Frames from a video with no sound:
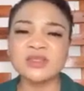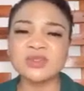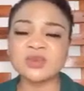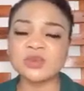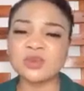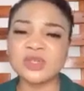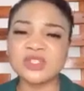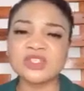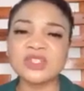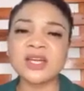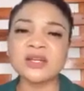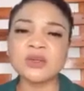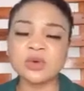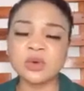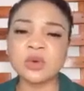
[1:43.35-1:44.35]
to which
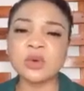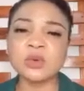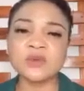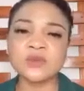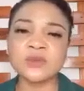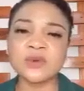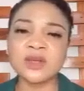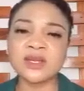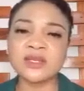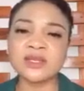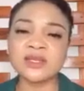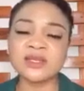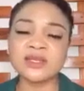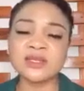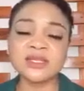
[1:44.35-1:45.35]
that goes, but
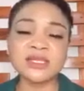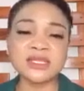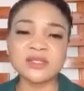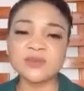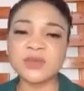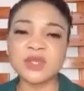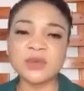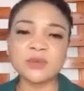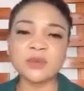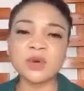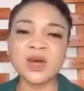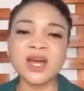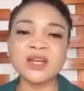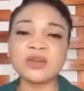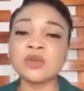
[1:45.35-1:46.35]
these
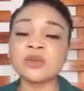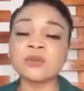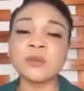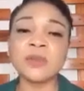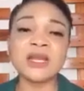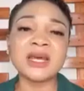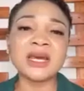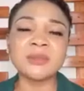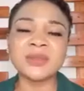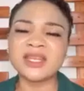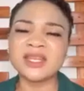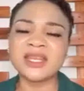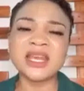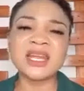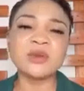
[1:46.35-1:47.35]
people are not
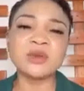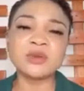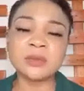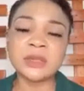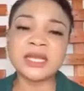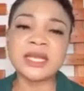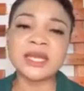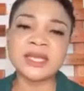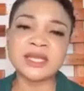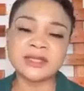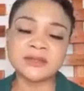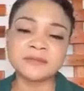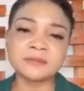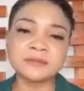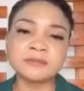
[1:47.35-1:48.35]
blabbing, they are not
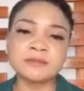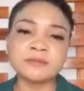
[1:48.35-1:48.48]
playing.